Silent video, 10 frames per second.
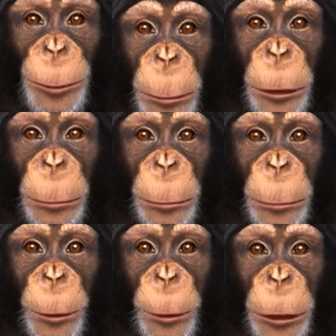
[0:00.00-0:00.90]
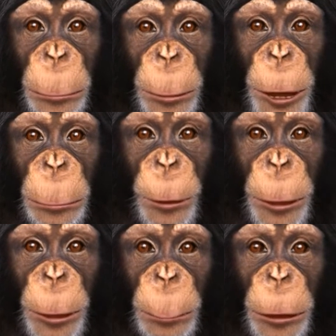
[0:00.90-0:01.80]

I do. I do sometimes. sometimes. I have okay.